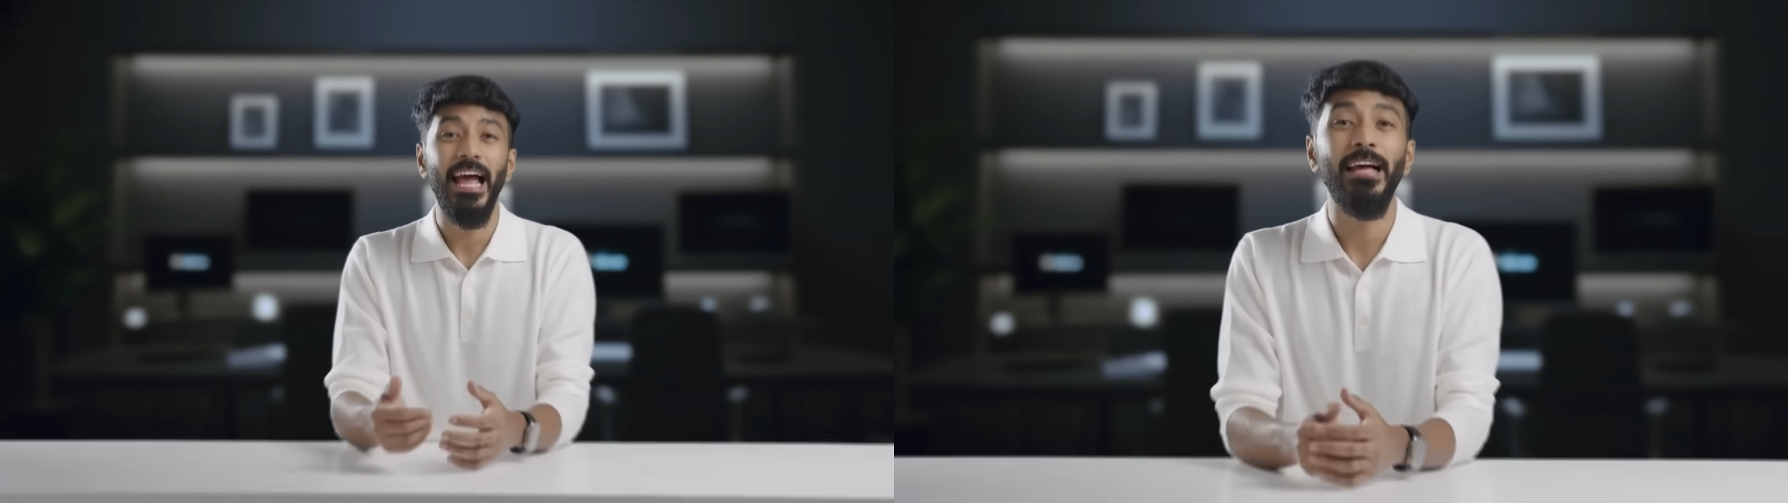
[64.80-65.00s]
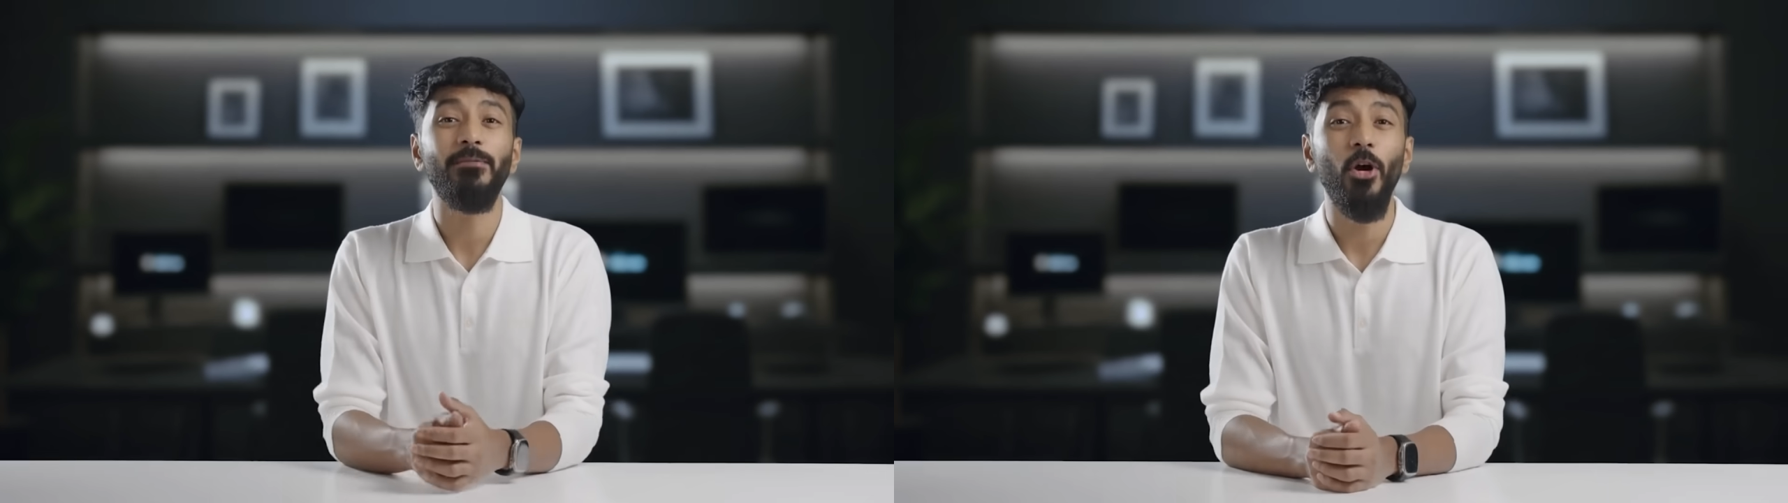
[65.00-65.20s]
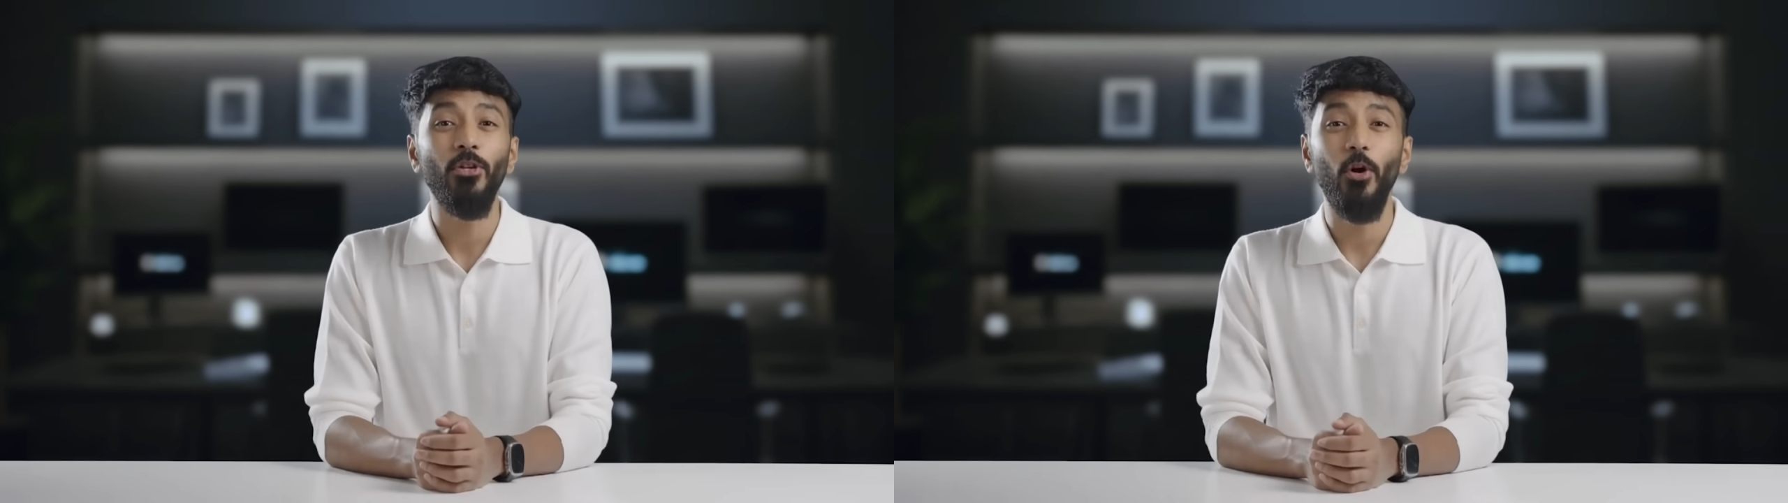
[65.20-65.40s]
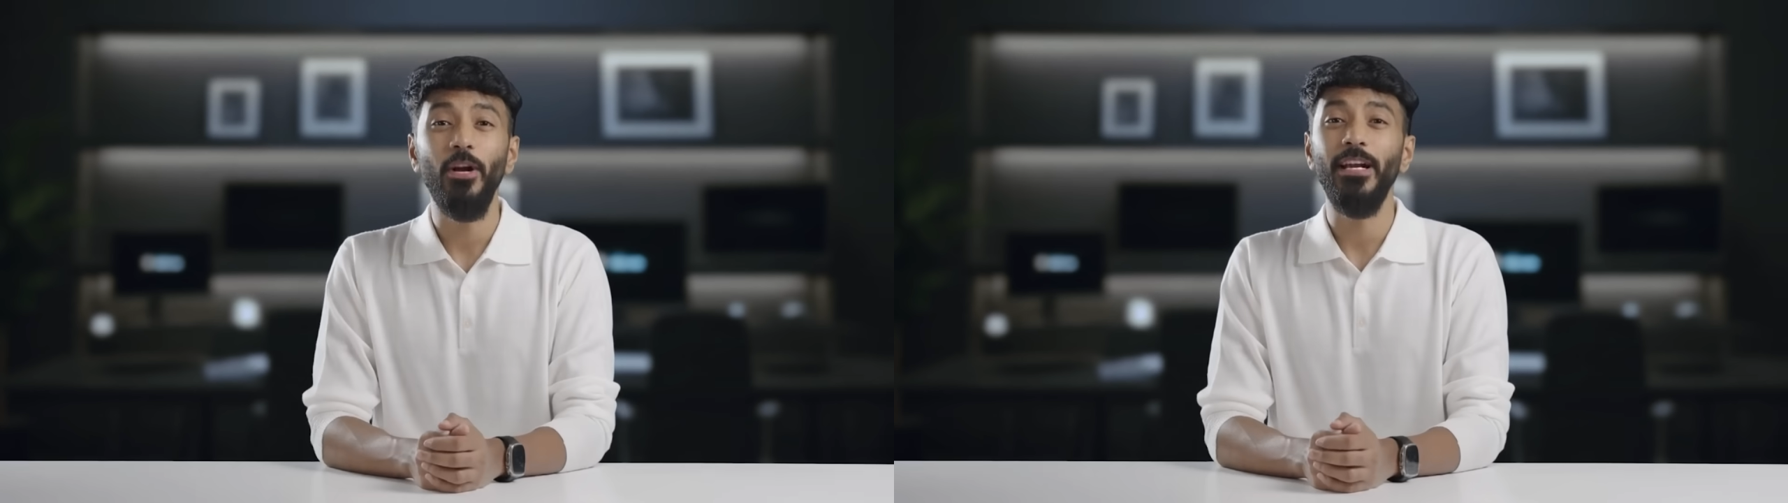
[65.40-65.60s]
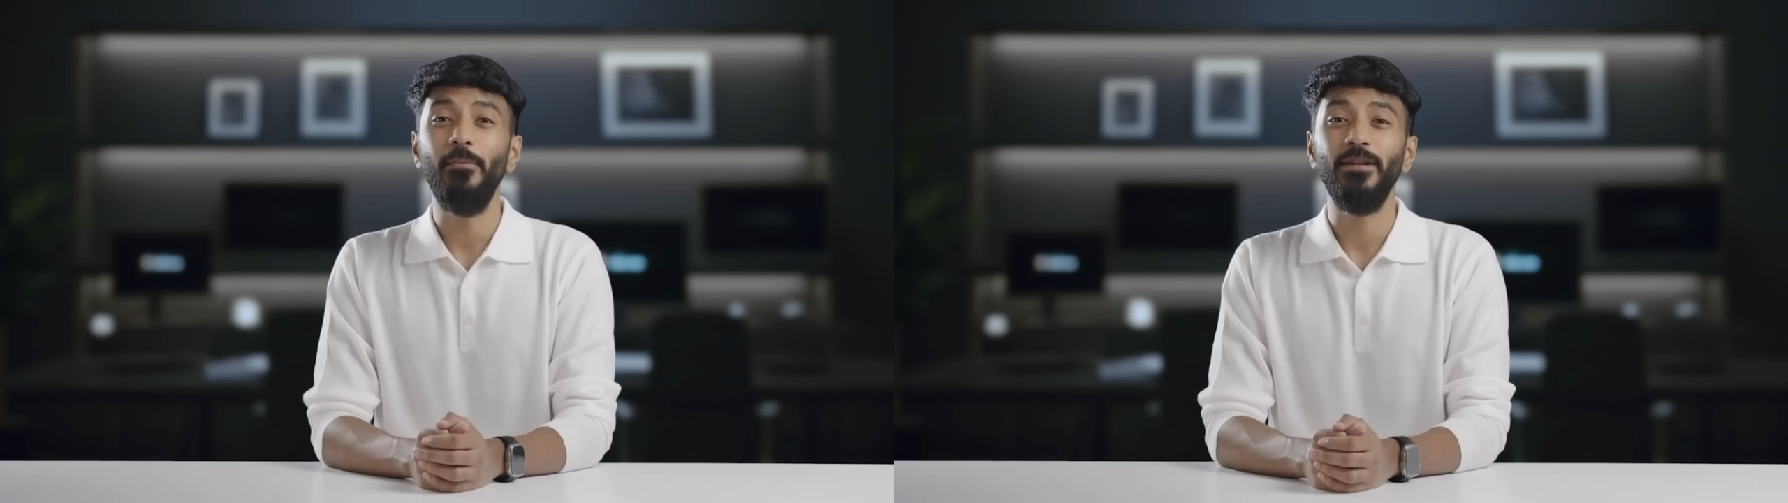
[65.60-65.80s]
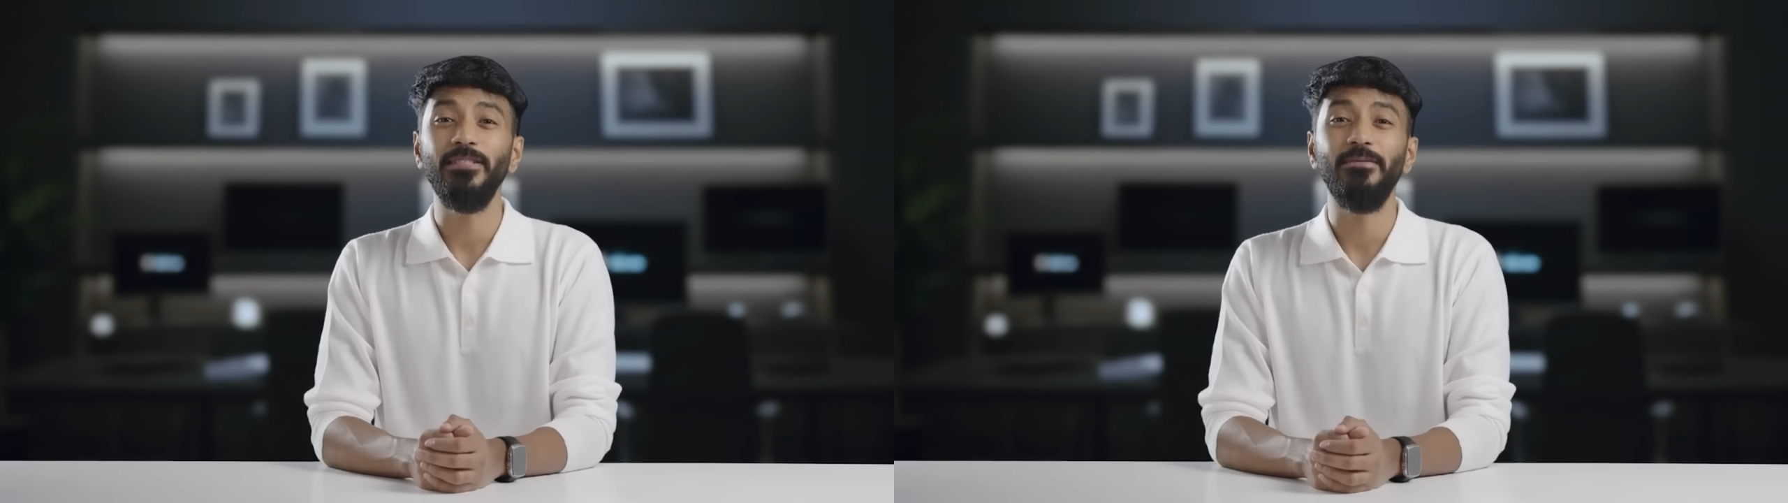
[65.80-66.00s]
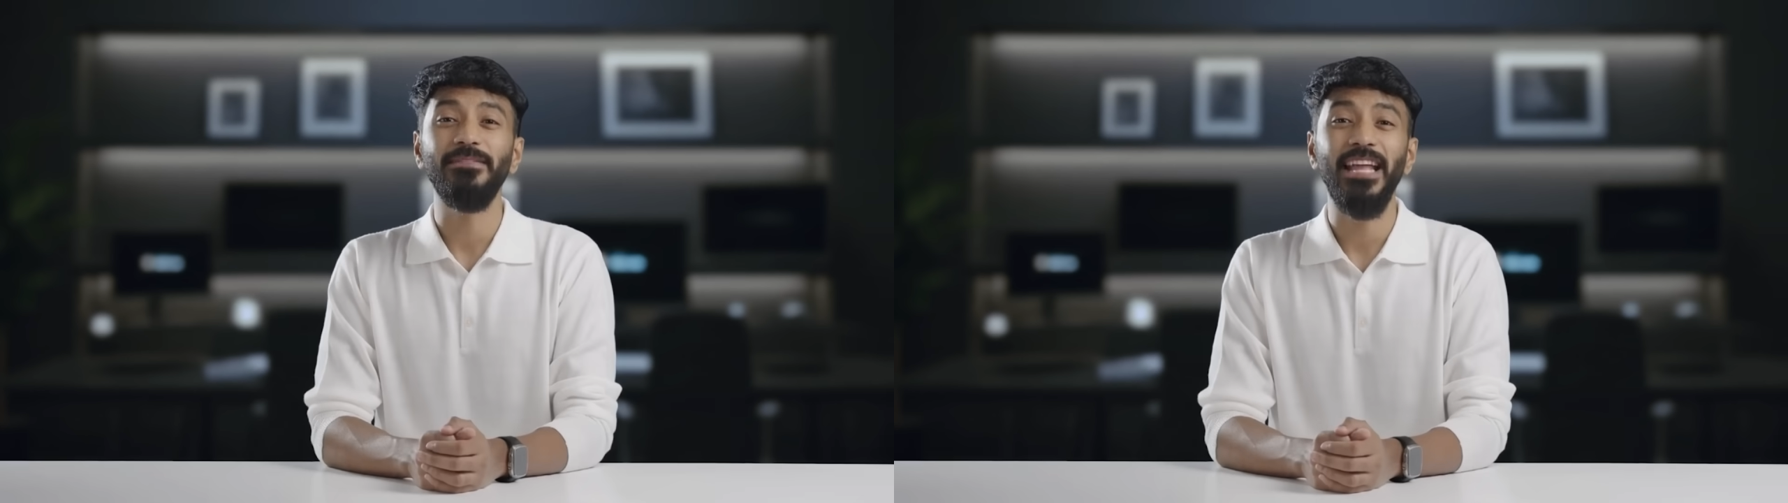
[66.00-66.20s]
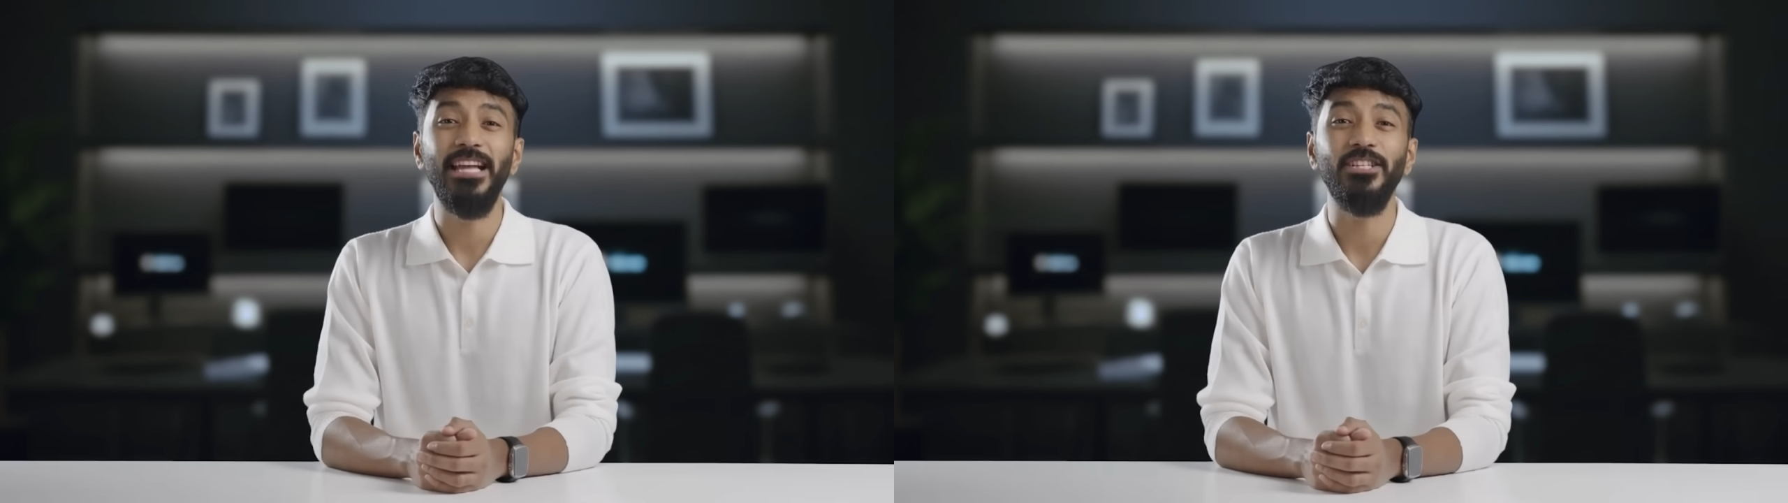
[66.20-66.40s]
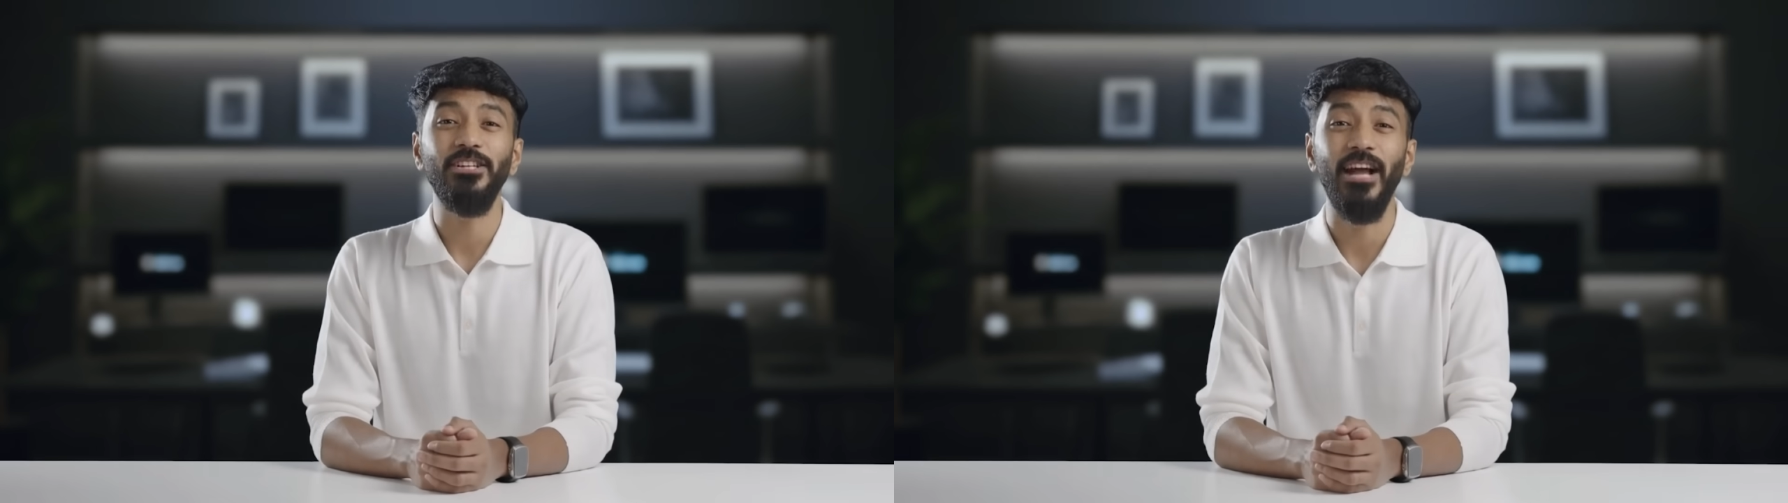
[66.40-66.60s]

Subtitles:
And I'm not talking about some sketchy